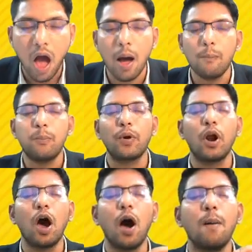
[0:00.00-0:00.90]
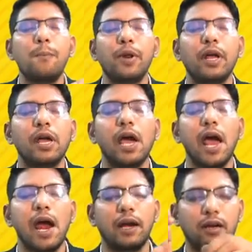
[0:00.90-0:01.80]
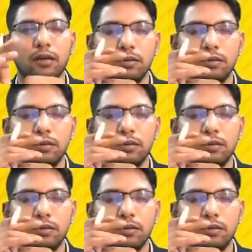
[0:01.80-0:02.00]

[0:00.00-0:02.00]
Appropriate.